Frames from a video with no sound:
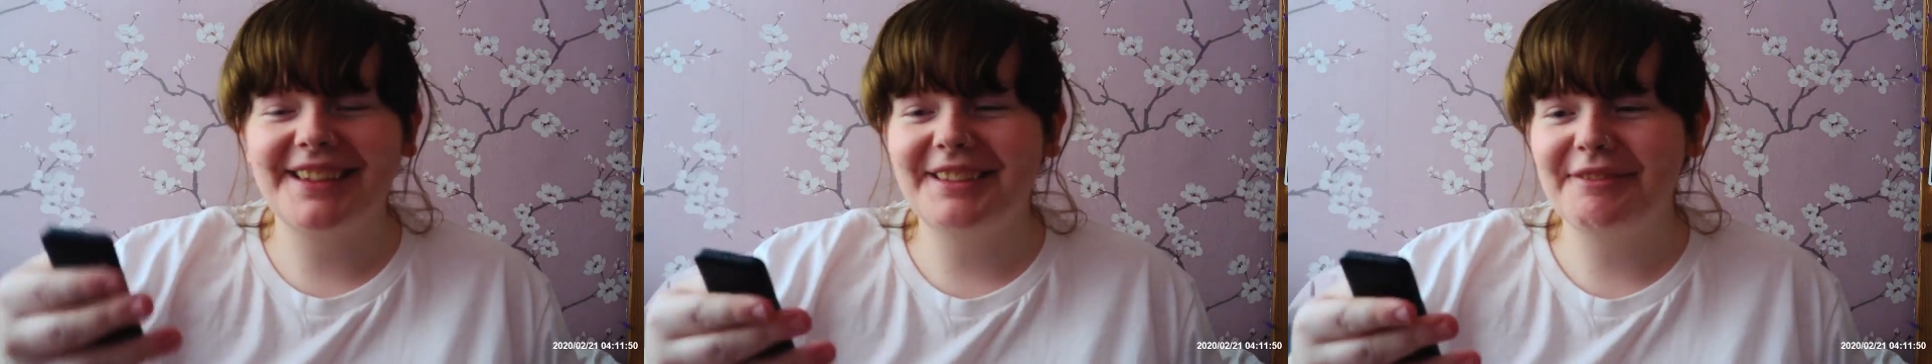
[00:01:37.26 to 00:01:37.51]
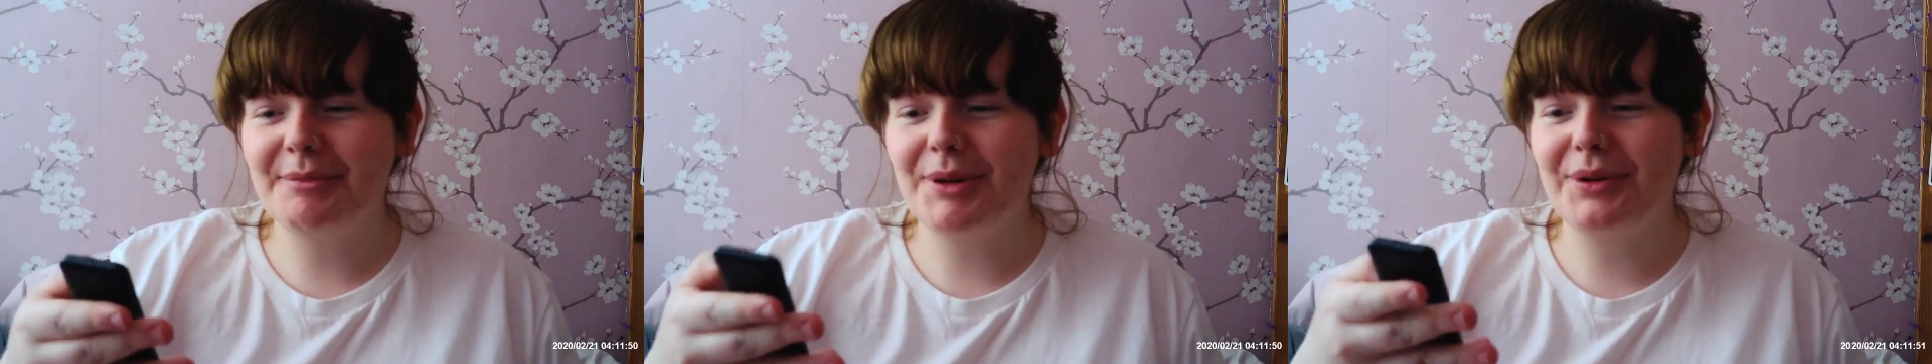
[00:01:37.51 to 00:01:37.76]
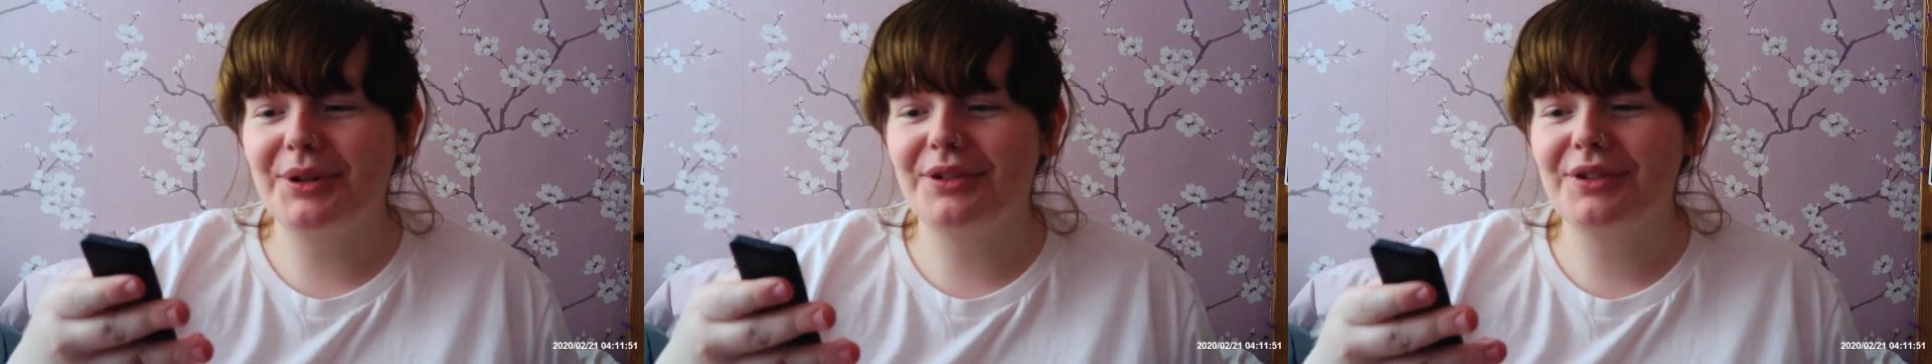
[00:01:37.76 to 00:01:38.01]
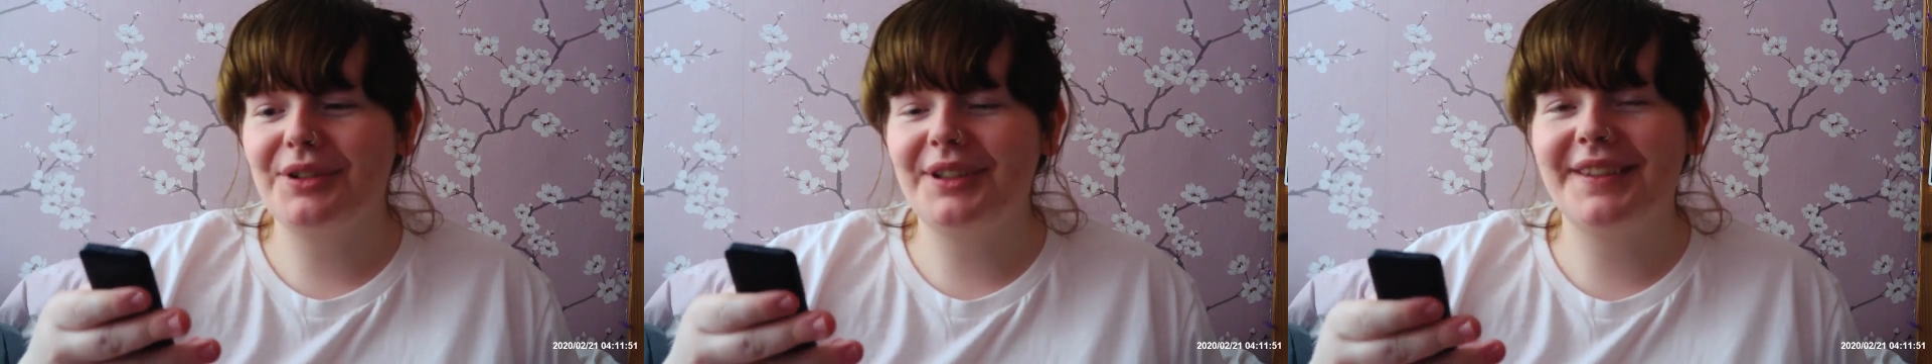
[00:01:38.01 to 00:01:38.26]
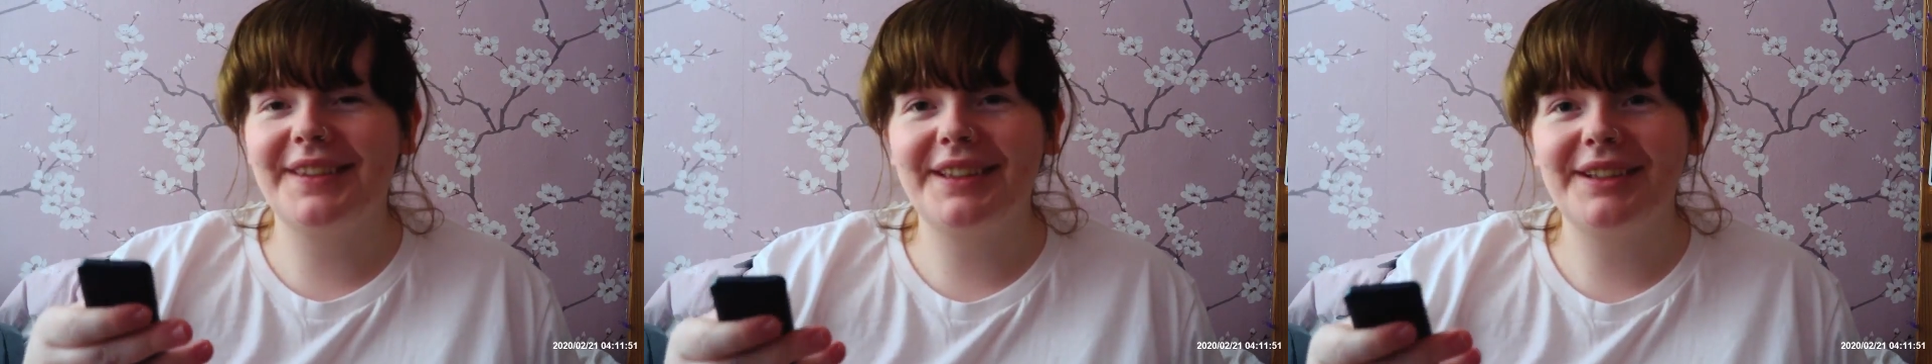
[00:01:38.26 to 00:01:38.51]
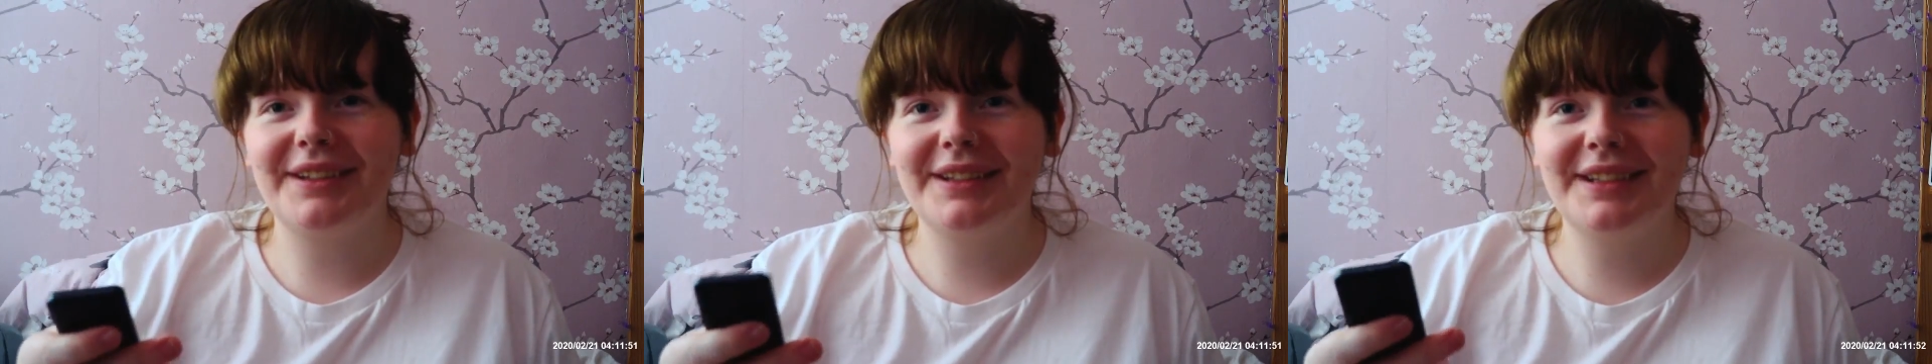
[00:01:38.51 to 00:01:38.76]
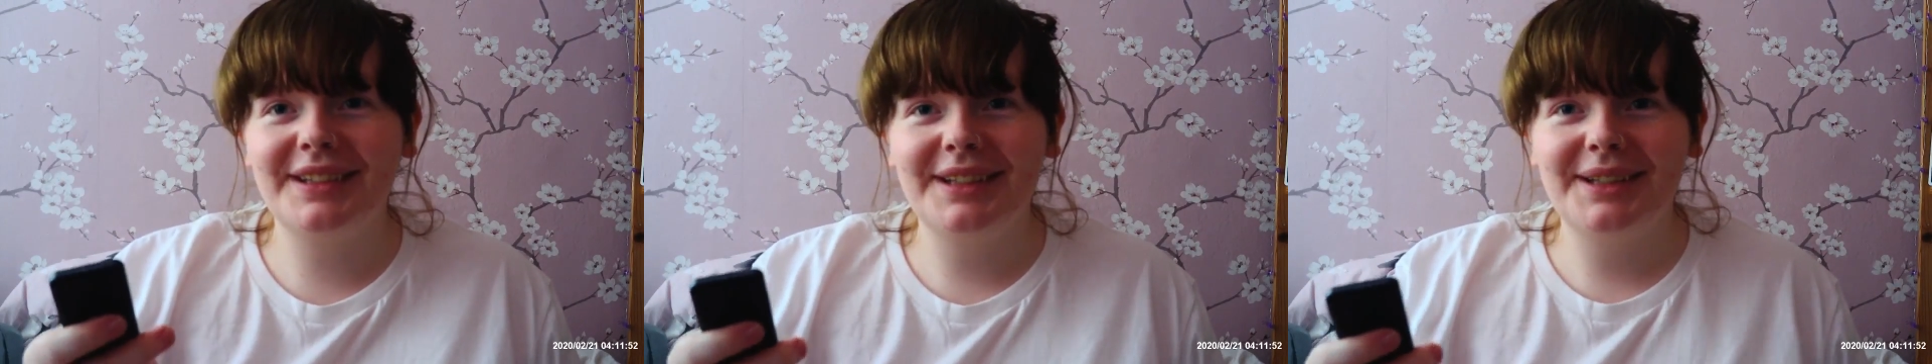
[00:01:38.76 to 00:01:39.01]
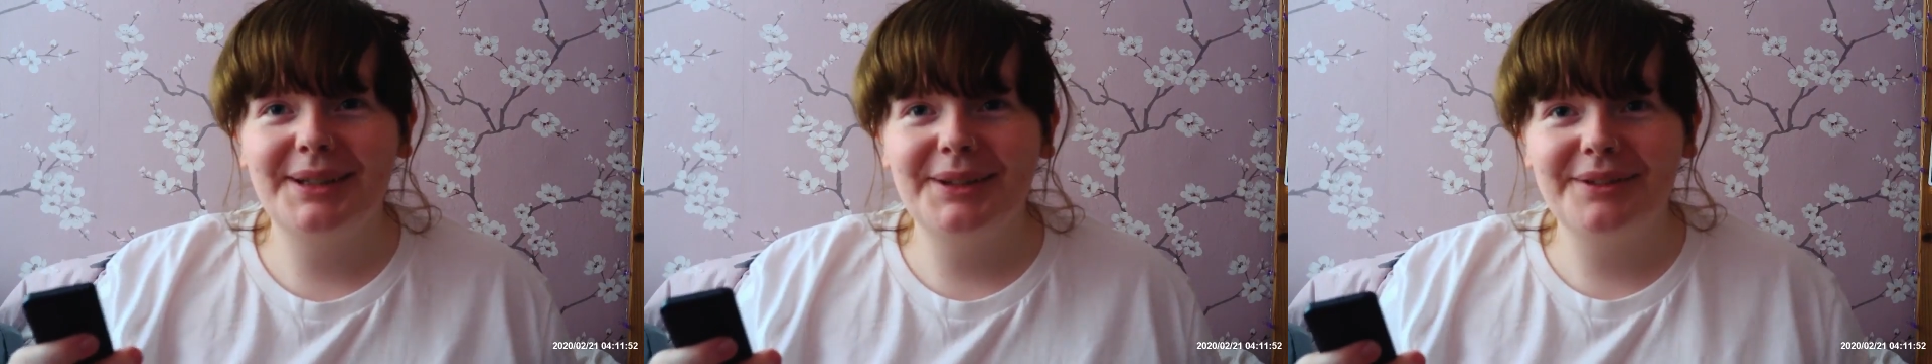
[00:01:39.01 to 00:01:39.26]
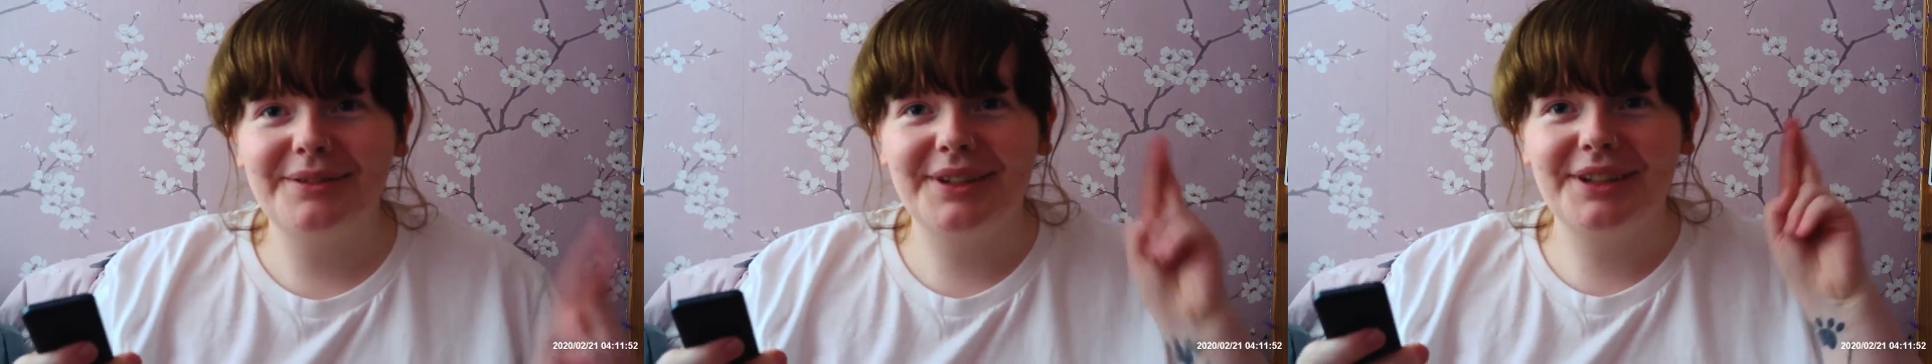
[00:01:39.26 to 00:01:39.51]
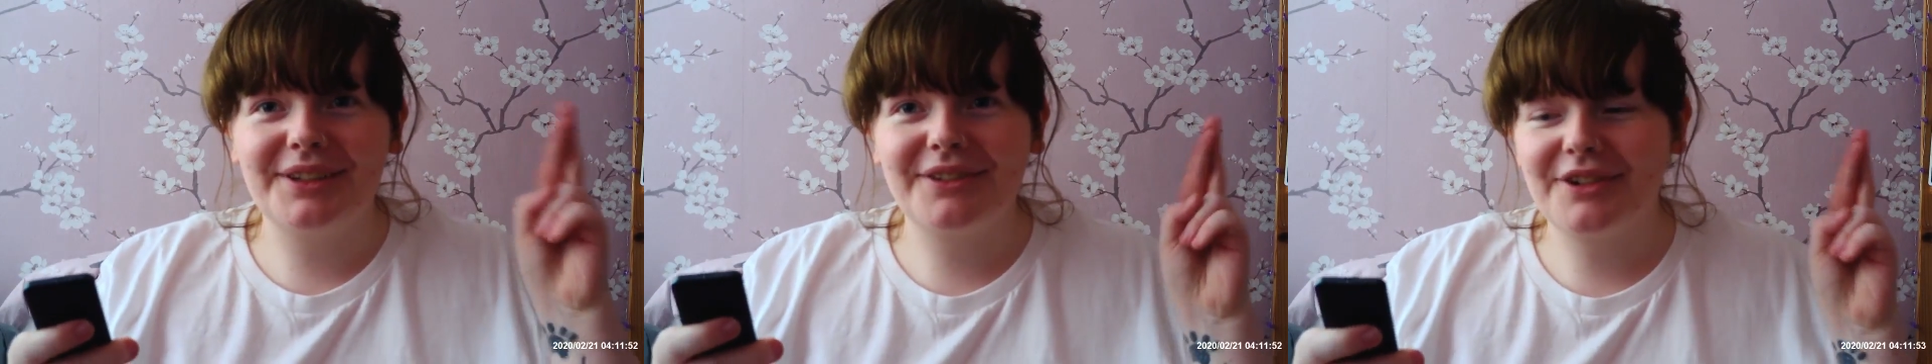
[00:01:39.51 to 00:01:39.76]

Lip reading: Remote control, let's see. Fingers